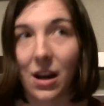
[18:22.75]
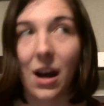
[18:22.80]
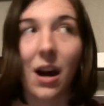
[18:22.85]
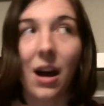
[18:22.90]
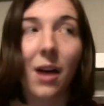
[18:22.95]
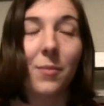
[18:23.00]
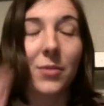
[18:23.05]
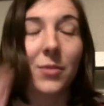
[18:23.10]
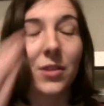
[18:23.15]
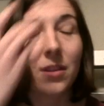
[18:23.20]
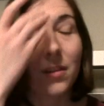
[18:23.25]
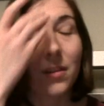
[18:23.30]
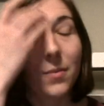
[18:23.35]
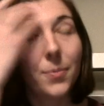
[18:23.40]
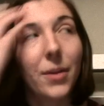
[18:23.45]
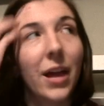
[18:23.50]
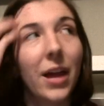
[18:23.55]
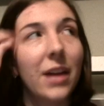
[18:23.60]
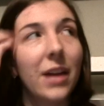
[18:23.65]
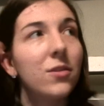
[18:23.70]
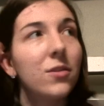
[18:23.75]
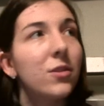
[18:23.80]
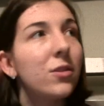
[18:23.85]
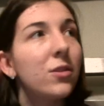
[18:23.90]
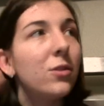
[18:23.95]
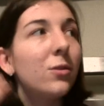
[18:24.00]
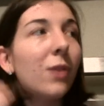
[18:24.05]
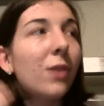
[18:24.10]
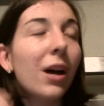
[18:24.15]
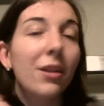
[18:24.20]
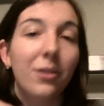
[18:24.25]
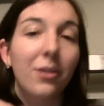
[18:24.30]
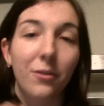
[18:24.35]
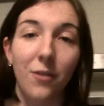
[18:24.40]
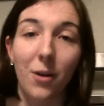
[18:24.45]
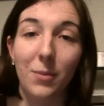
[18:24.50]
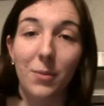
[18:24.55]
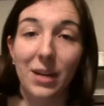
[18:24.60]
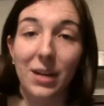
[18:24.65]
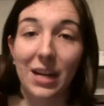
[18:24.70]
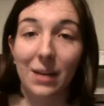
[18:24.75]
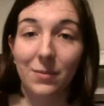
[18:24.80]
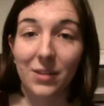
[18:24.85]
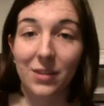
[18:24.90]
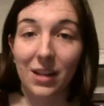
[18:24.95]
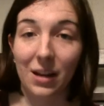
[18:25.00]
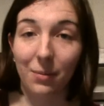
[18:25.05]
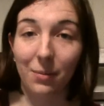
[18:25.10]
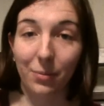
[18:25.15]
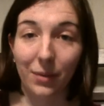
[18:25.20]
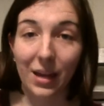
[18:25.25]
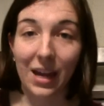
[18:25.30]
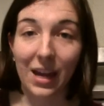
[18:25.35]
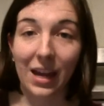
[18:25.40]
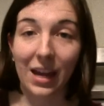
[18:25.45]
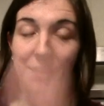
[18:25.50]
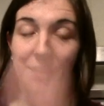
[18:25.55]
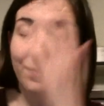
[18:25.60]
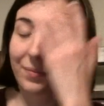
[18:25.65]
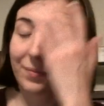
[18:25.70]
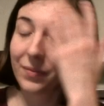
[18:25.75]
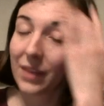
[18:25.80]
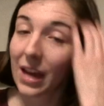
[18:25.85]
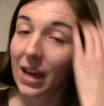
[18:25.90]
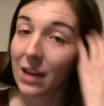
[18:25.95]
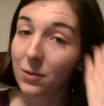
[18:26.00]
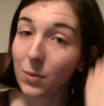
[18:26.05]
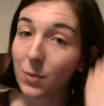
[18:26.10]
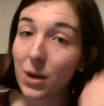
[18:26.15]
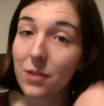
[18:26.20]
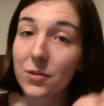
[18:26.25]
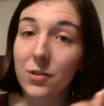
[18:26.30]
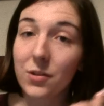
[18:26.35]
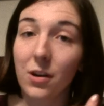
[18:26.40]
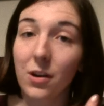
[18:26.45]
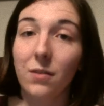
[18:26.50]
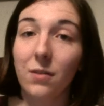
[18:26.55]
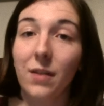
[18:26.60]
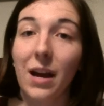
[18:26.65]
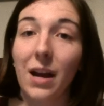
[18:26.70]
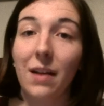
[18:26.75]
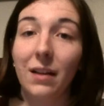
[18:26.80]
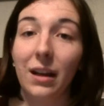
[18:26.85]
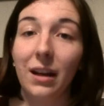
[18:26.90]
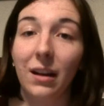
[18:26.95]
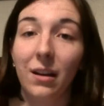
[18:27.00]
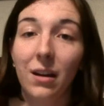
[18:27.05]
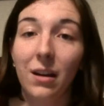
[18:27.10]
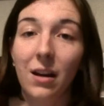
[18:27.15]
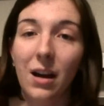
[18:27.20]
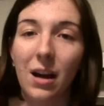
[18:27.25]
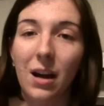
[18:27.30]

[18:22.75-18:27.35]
So this applies to other farming games that I play, as well as Stardew Valley,